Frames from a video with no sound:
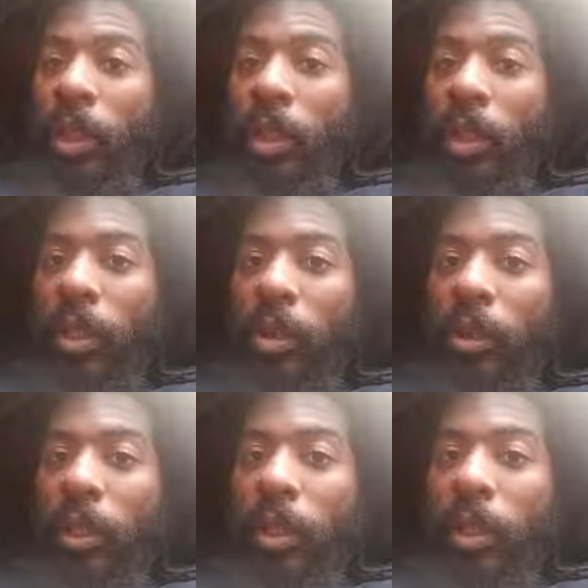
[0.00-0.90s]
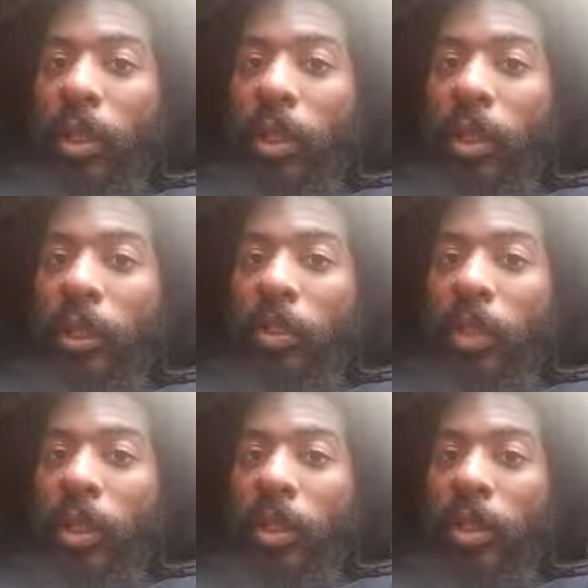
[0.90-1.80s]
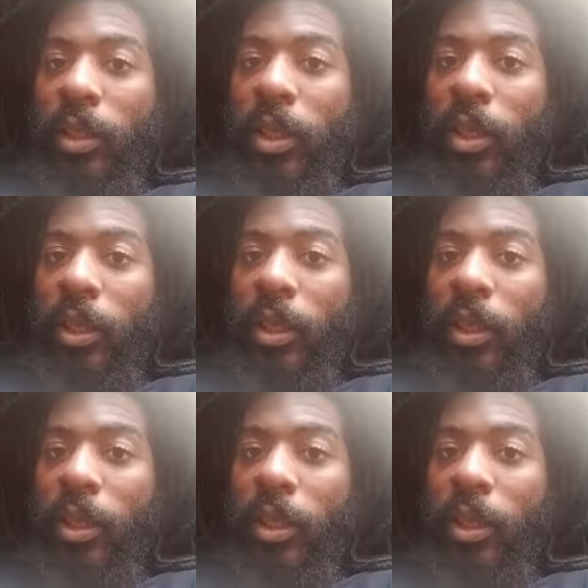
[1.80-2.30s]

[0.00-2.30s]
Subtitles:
glowing like that means they.